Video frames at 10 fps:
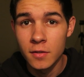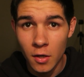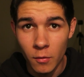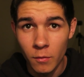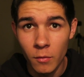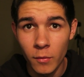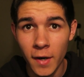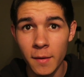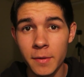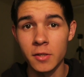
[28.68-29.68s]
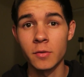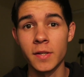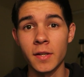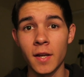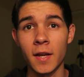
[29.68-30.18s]
so what I've been
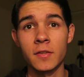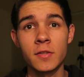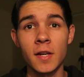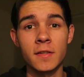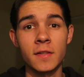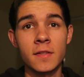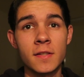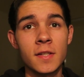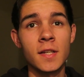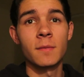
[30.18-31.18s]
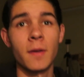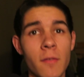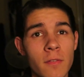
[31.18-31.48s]
doing, as you guys can see in my